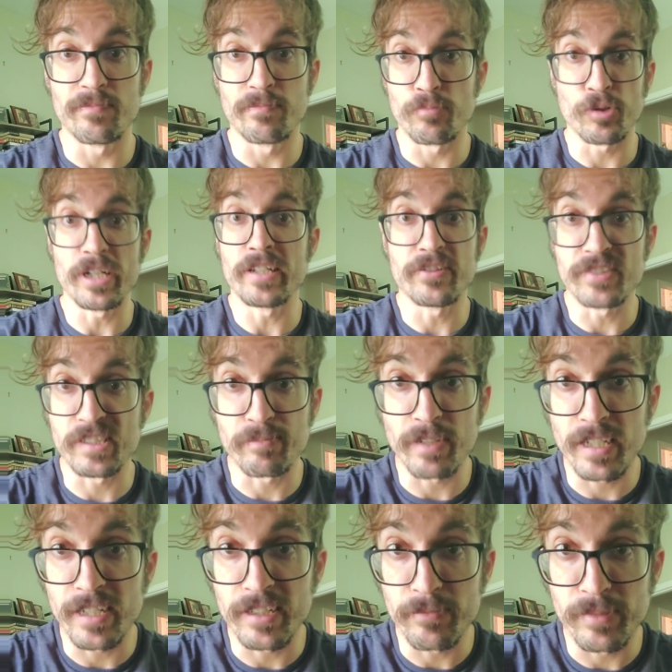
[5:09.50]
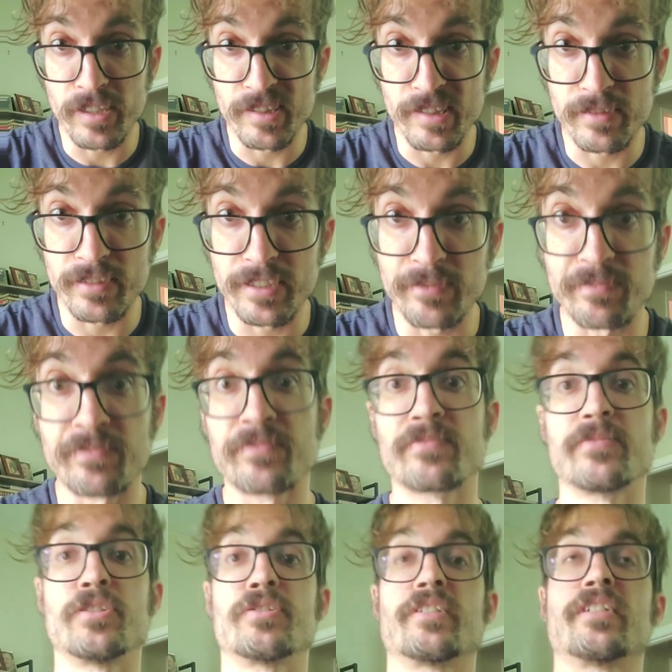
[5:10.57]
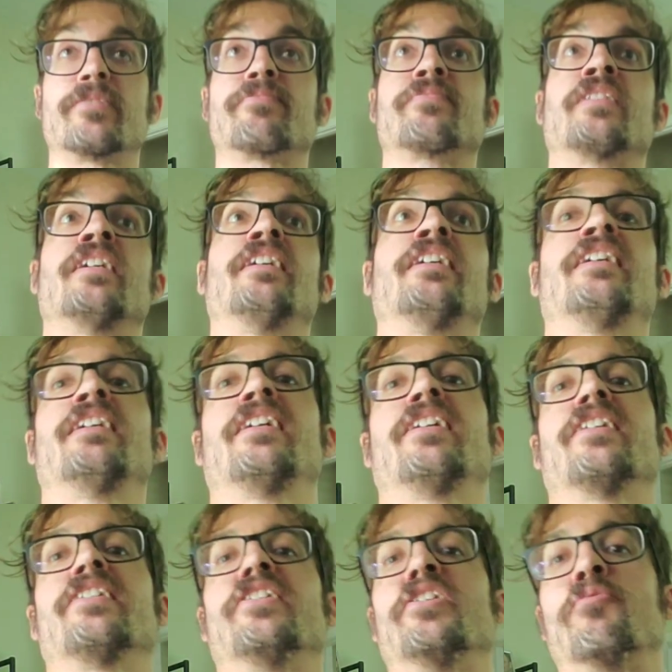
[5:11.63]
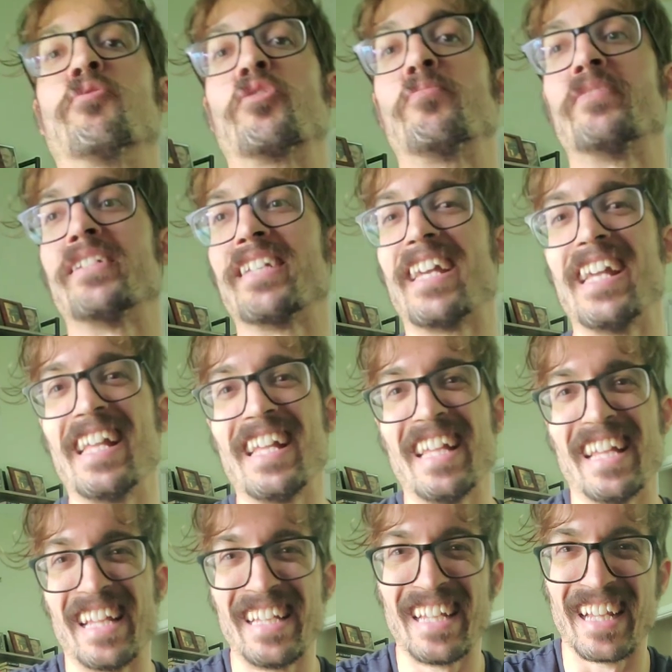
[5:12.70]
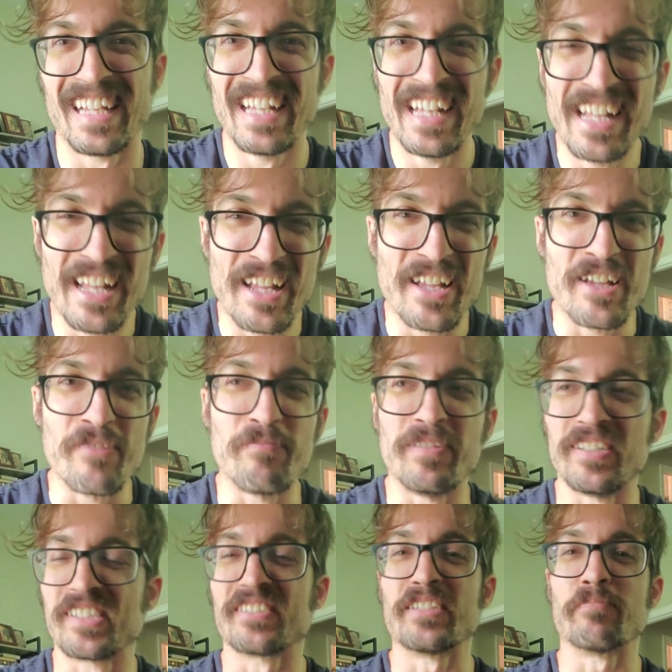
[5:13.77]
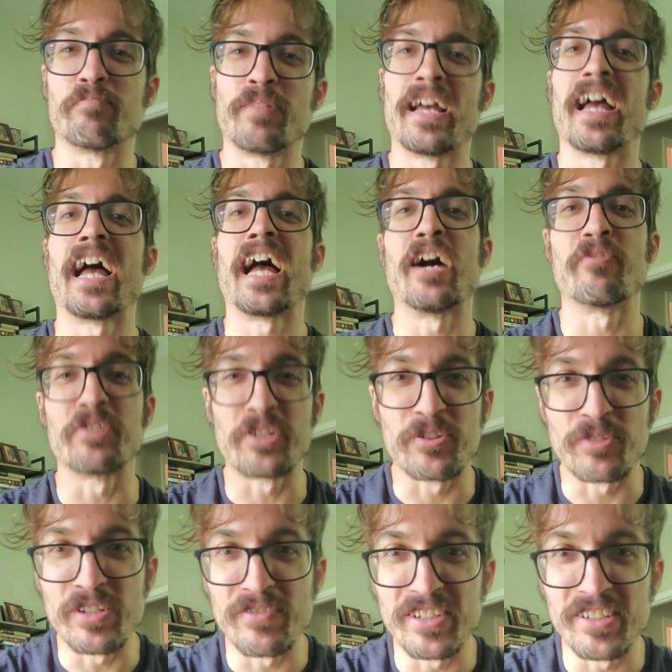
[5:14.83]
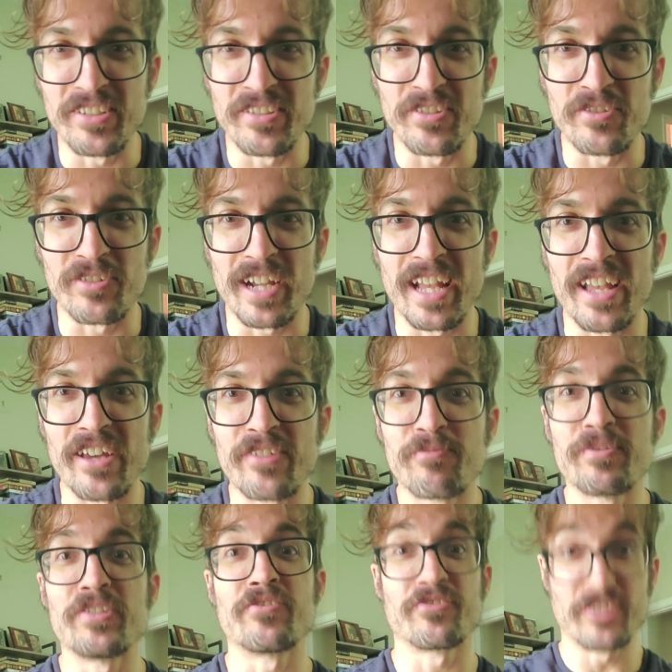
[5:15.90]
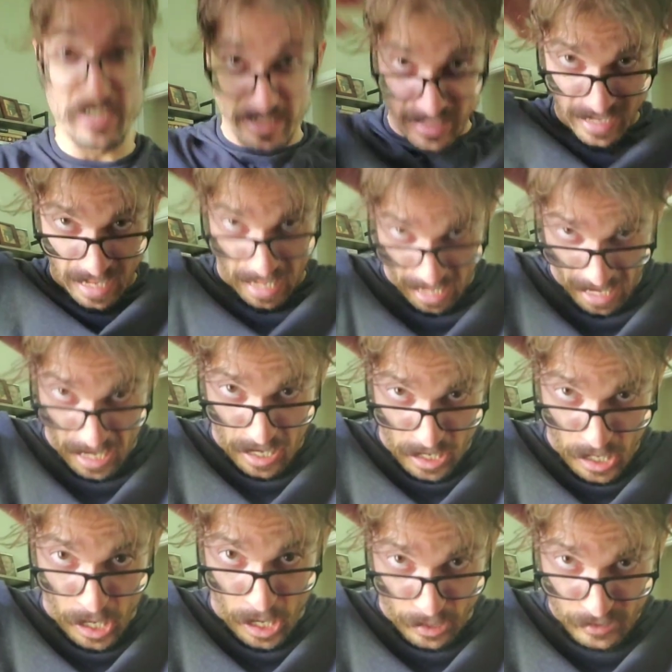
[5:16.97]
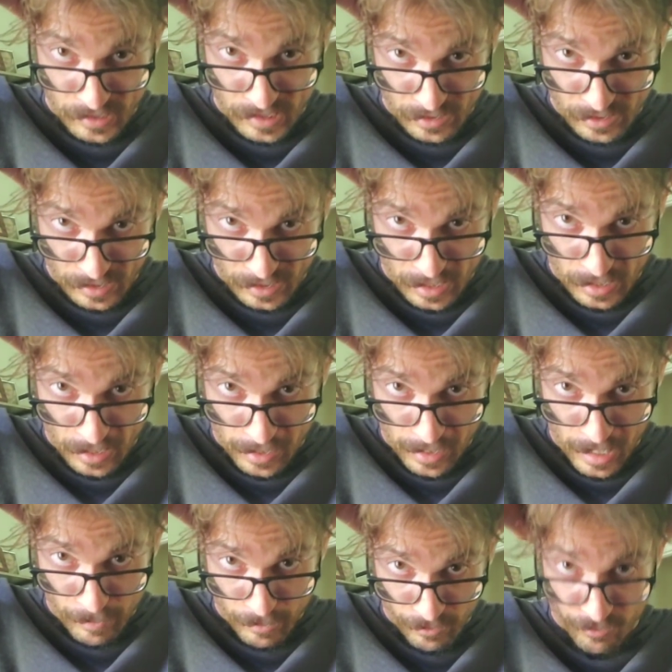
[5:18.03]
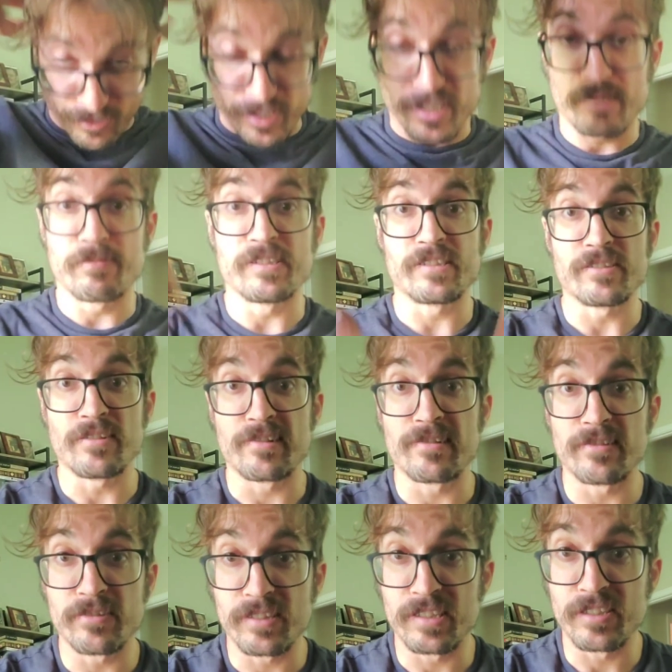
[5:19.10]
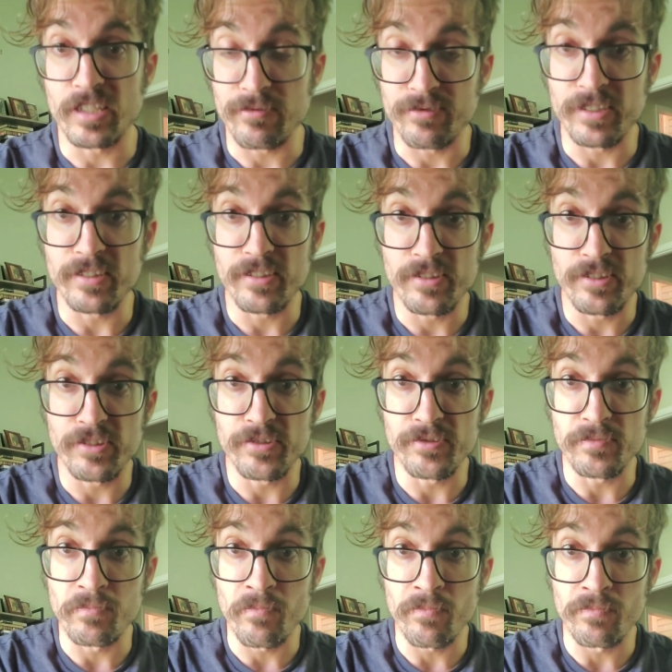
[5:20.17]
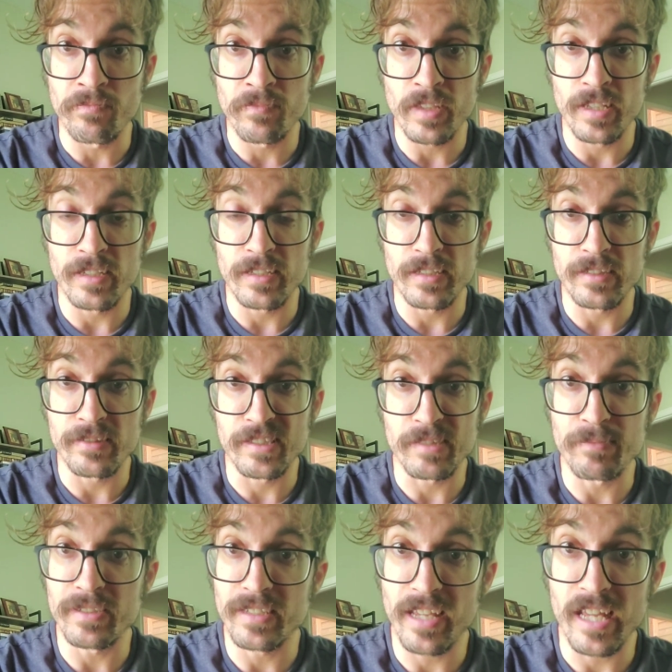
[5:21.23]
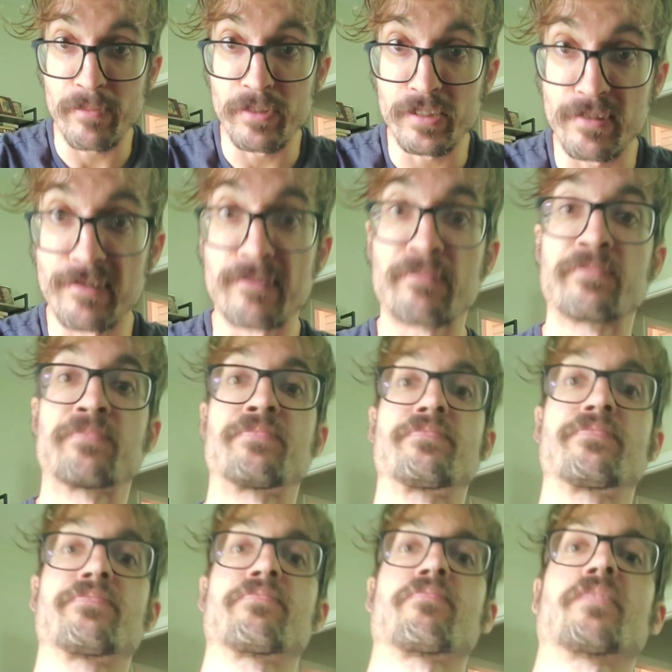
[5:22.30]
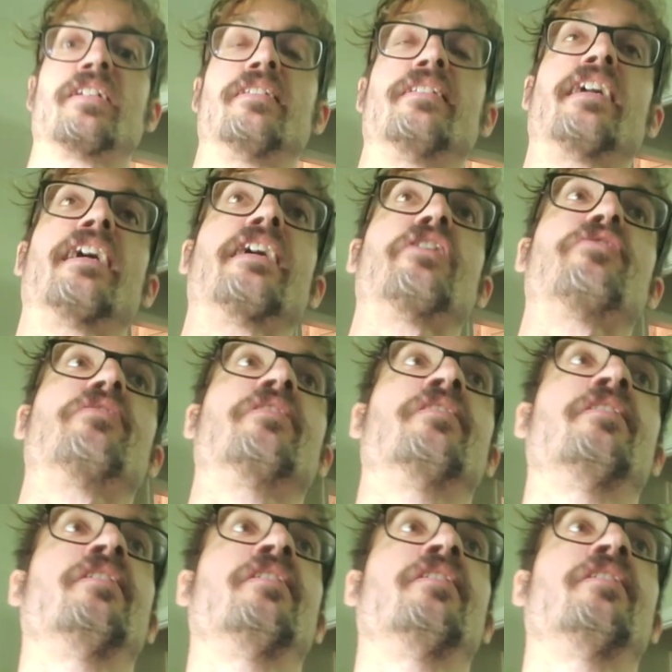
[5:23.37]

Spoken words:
break your spine, basically. Okay. You don't want to be basically power driven into the ground when your freaking neck is in this like hyper flex position. It's definitely gonna do some damage. Now,